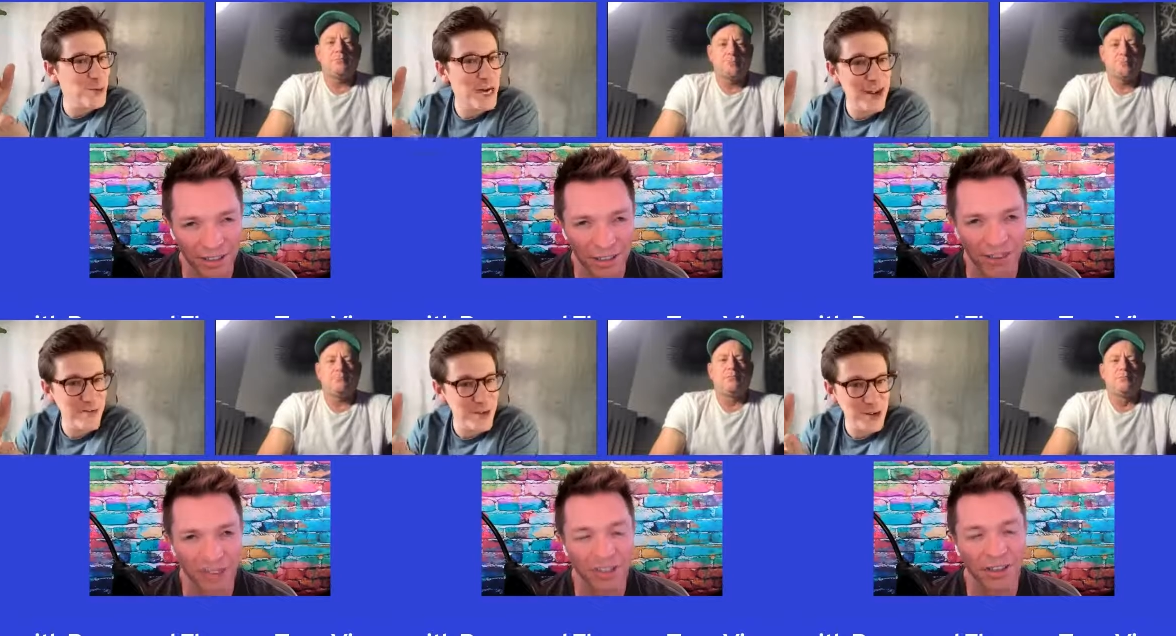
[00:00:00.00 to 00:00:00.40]

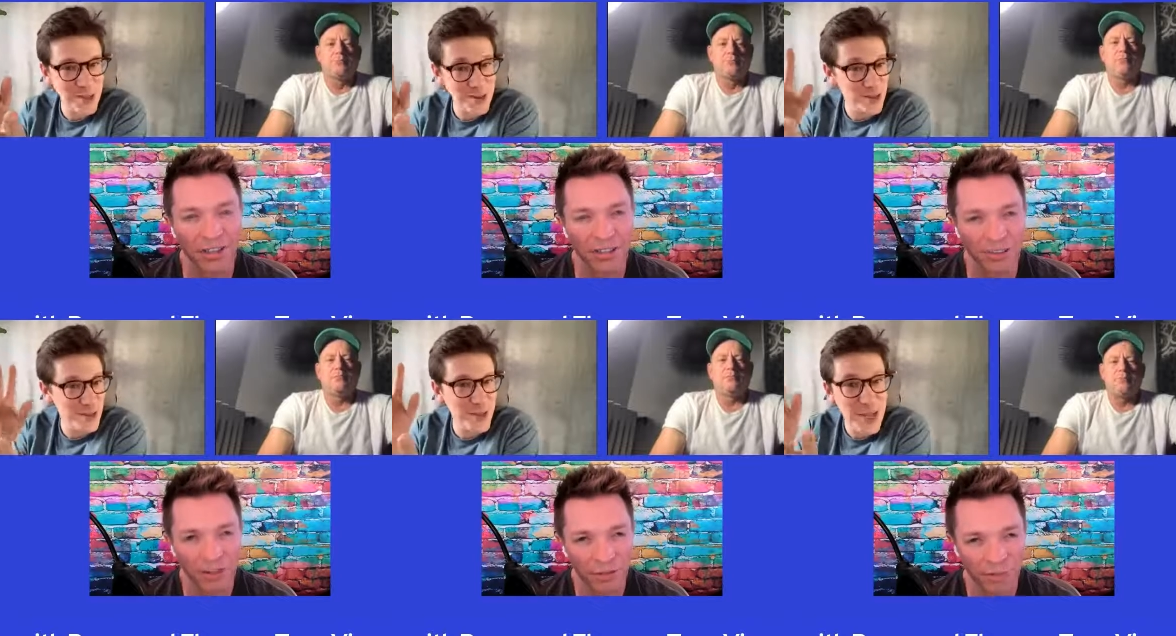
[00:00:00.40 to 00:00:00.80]
Speaker 1: whatever
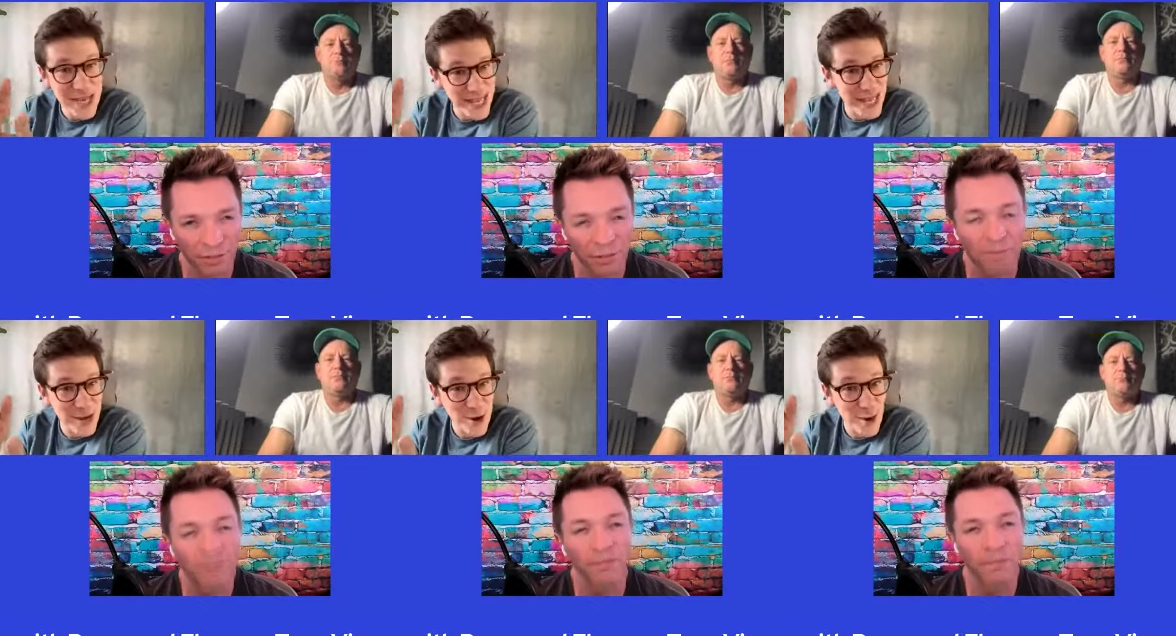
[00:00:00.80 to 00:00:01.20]
you're
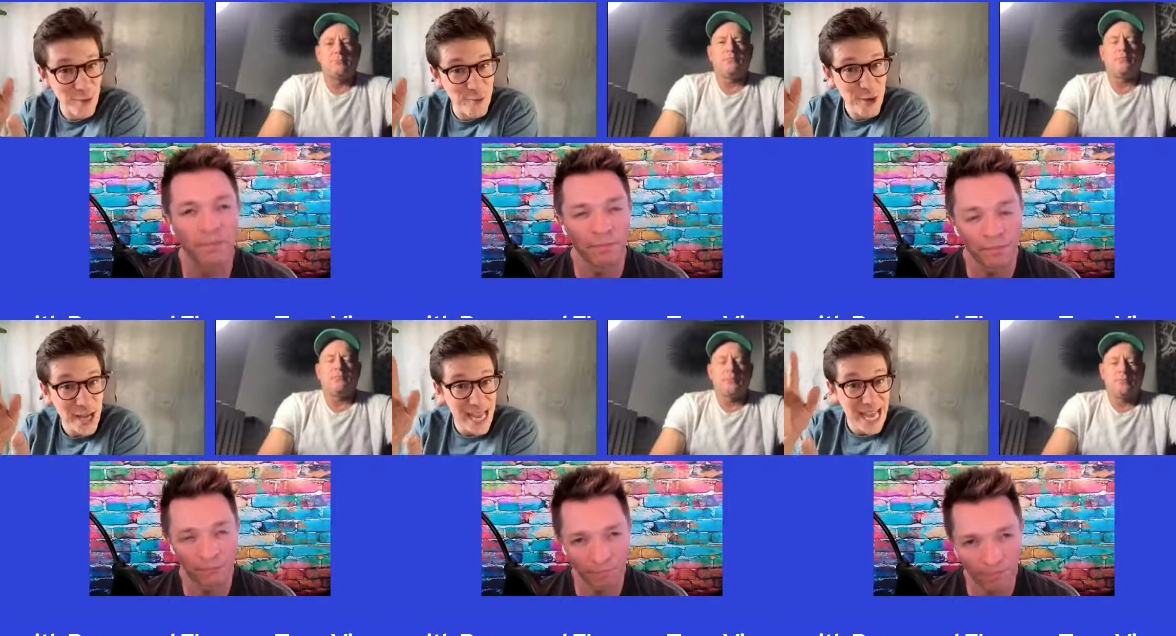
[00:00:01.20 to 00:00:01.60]
thinking of
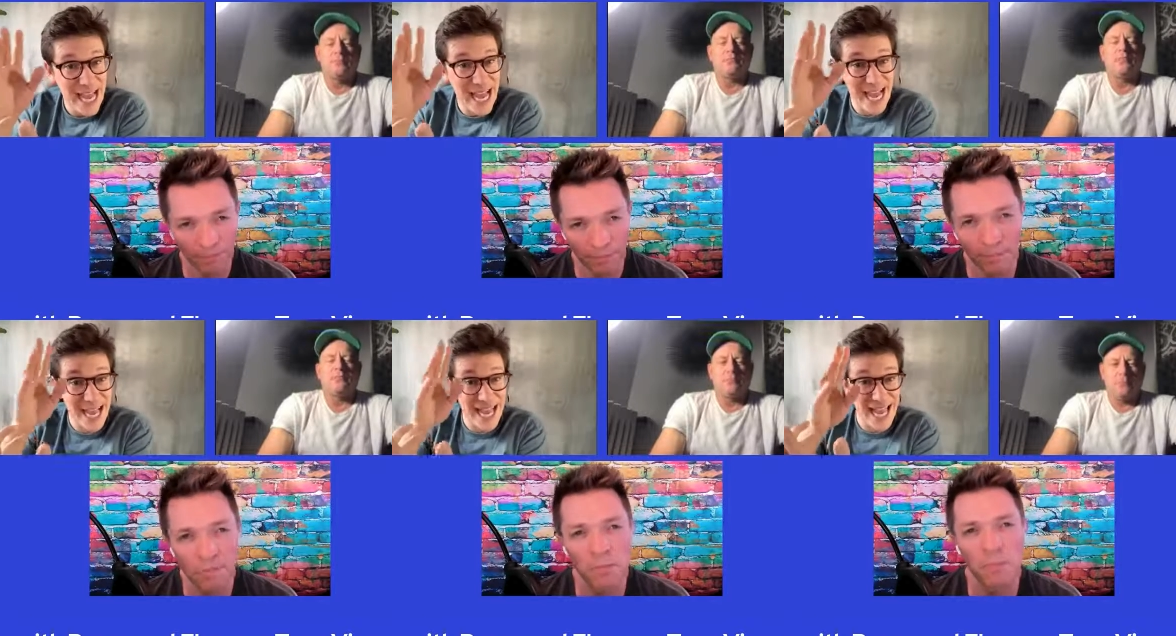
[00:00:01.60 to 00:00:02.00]

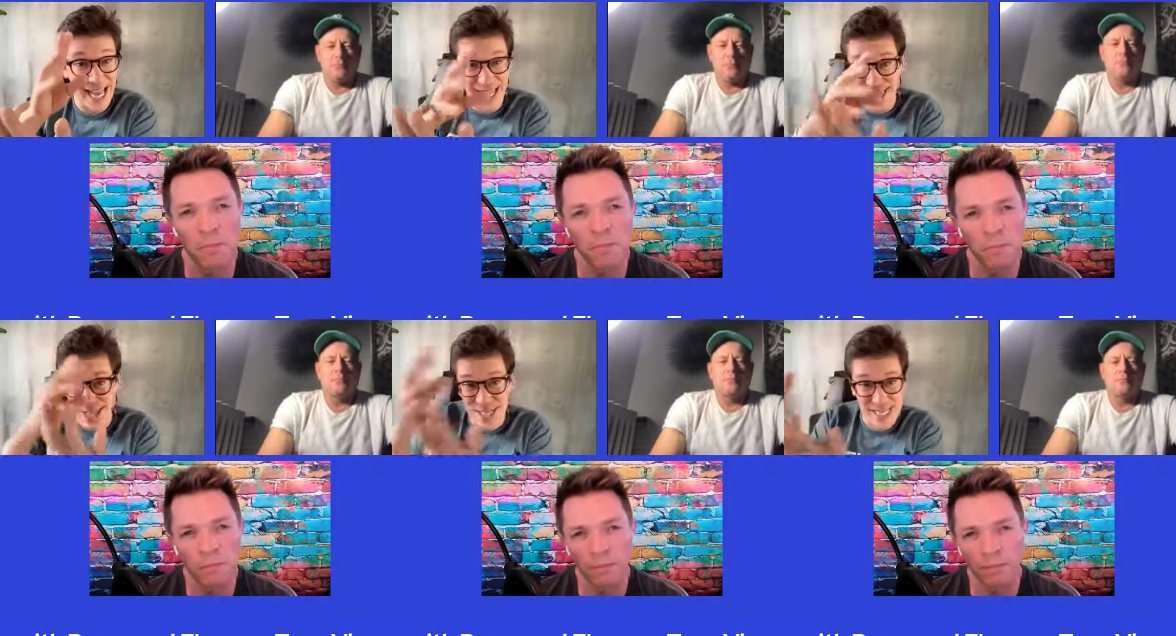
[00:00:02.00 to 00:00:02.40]
uh,
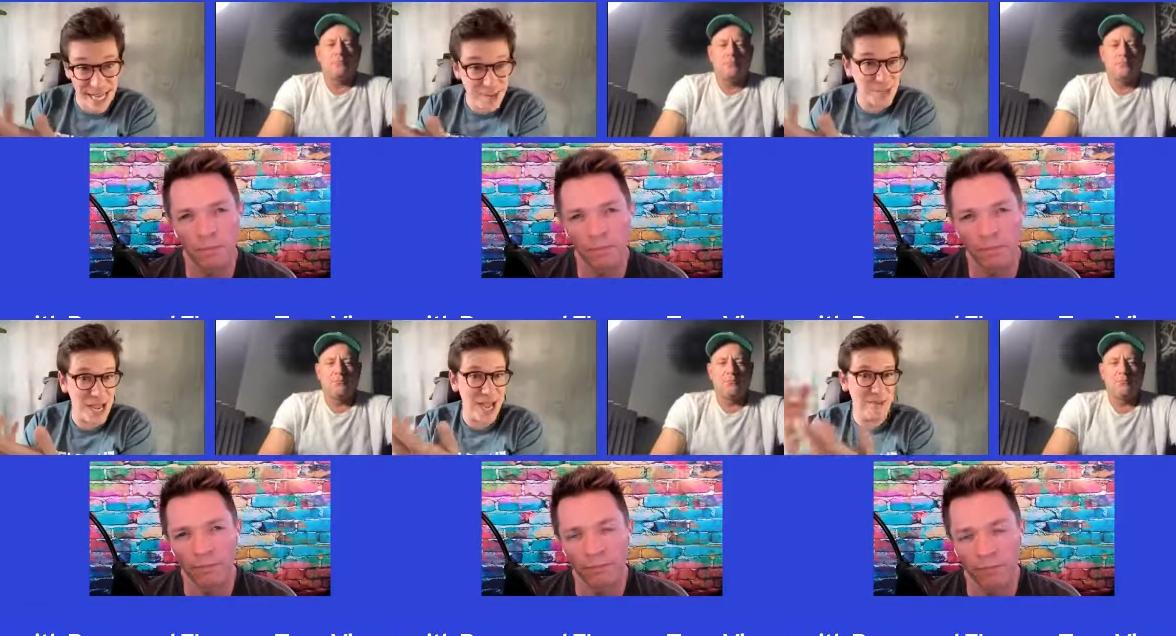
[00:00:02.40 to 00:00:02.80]
at mm. the
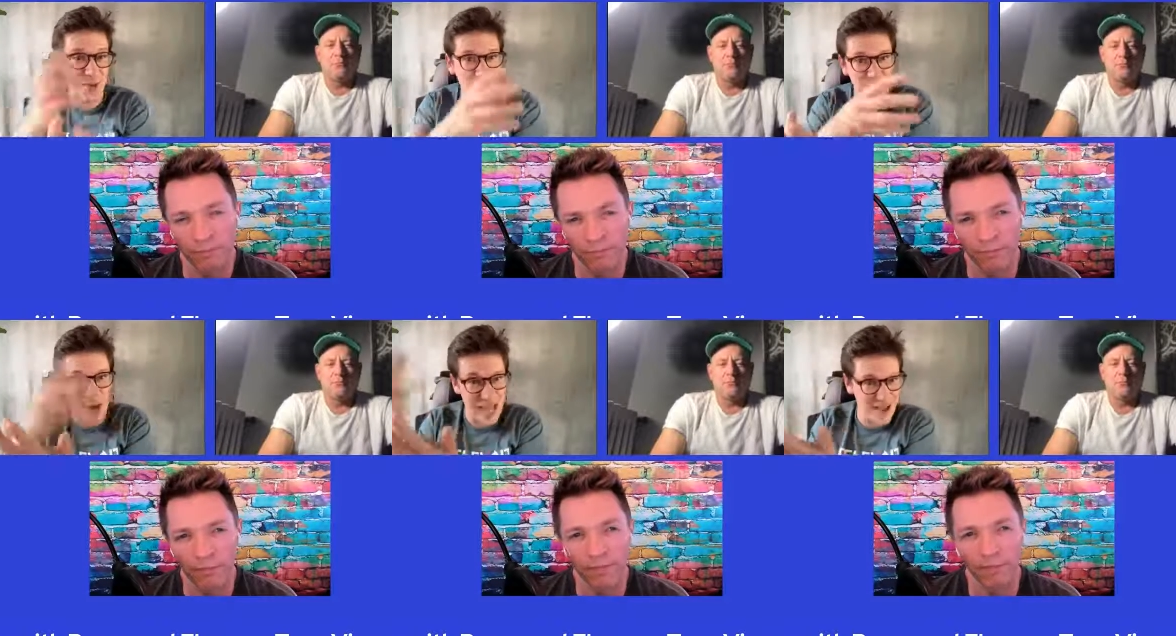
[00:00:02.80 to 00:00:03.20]
same time
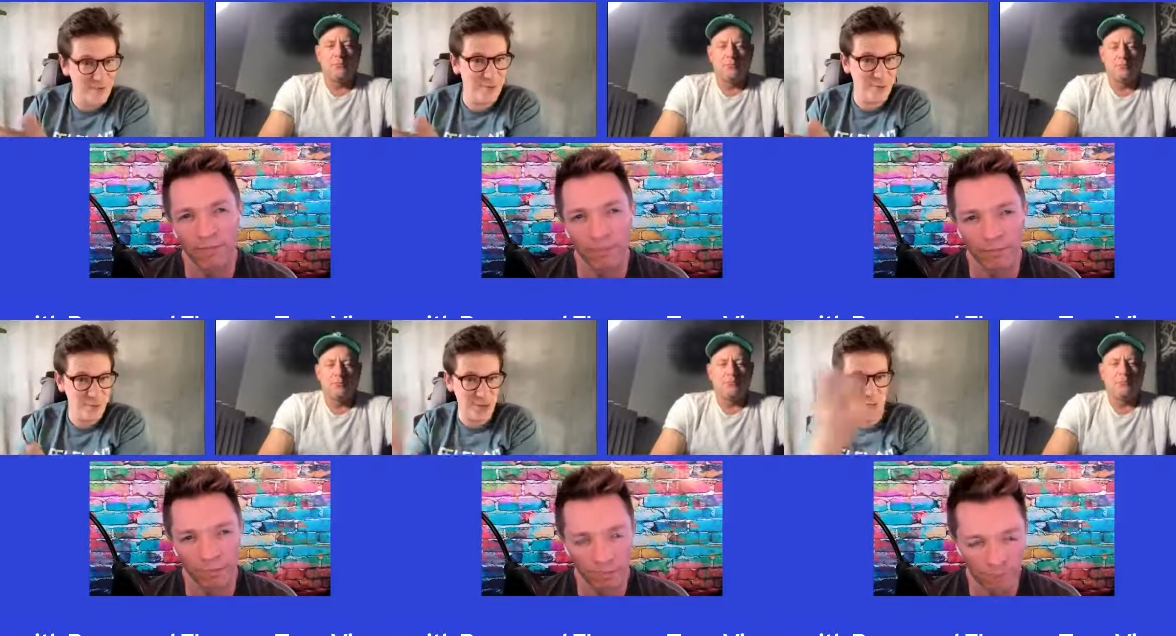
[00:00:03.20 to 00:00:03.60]
you
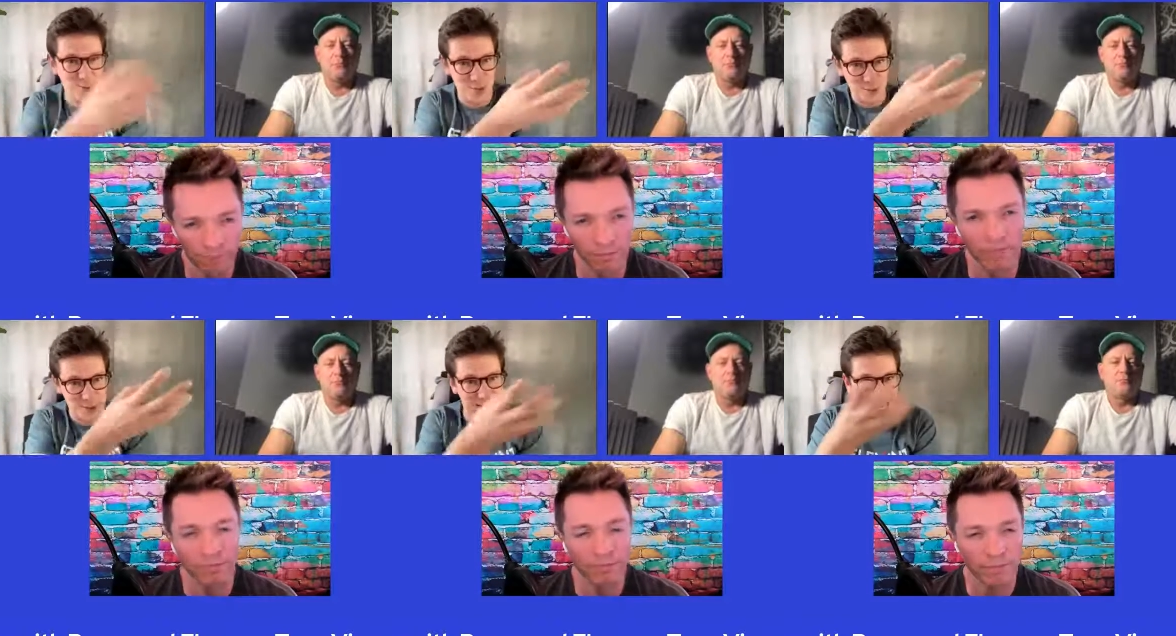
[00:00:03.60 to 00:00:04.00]
have
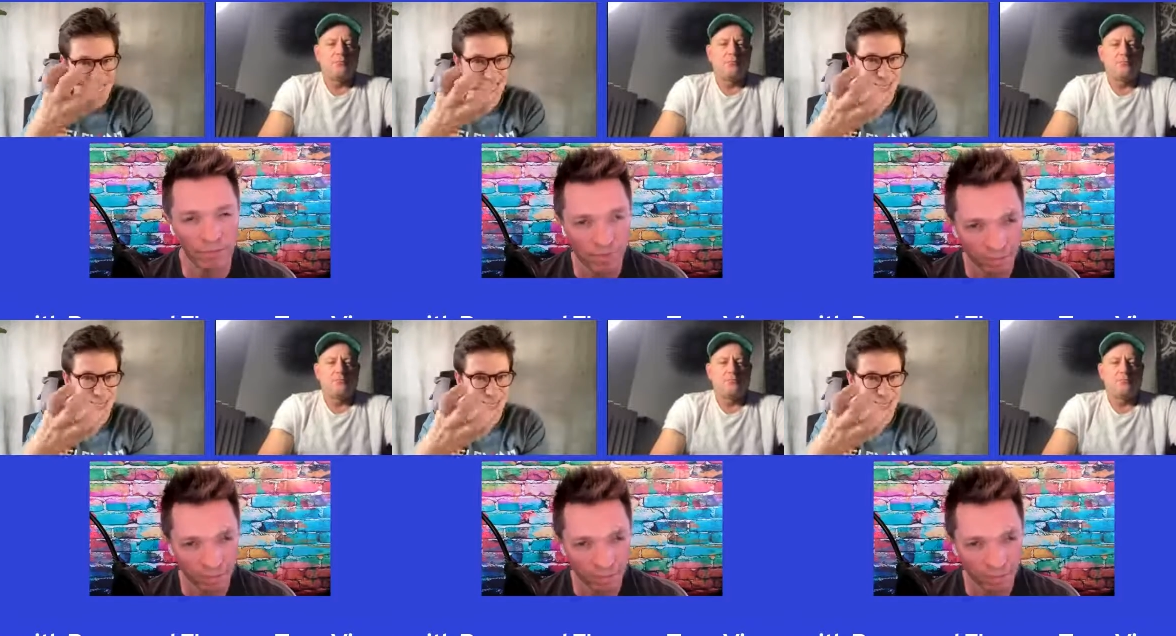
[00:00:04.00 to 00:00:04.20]
you, like